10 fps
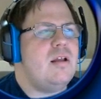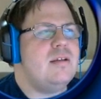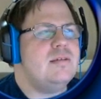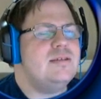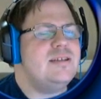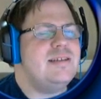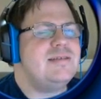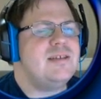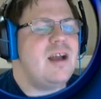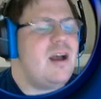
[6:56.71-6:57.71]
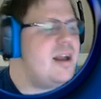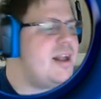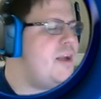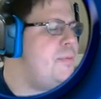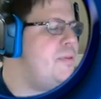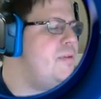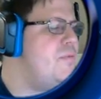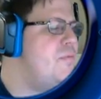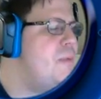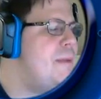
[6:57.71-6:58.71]
She saw a couple
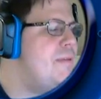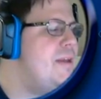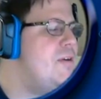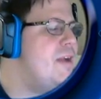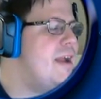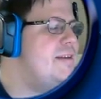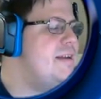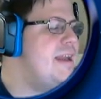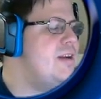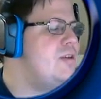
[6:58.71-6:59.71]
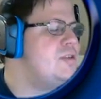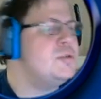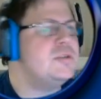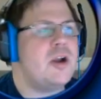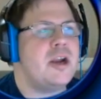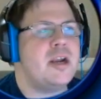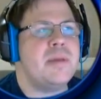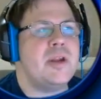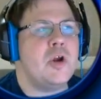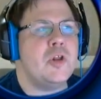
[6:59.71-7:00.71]
of people interacting, and it also started a bit
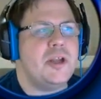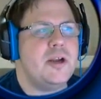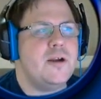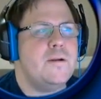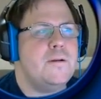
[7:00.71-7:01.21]
earlier.